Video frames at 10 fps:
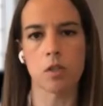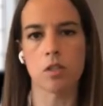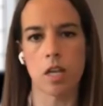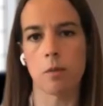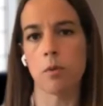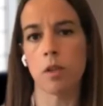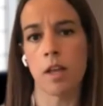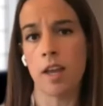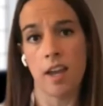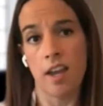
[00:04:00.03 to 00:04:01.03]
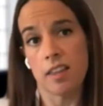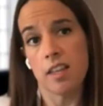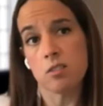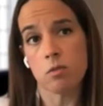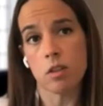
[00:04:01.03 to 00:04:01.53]
the table, and
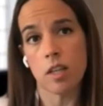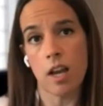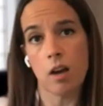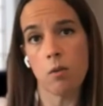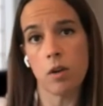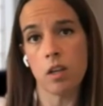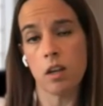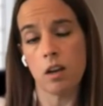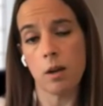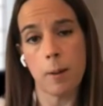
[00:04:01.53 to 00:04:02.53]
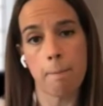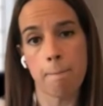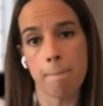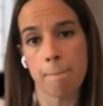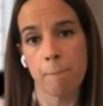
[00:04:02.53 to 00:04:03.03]
that's really how we
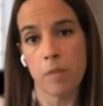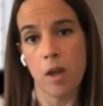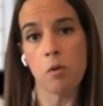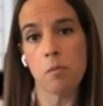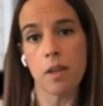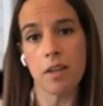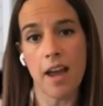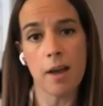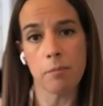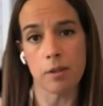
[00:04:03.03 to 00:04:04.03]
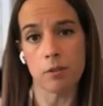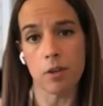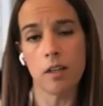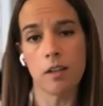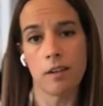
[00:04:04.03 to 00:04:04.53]
make it happen, right?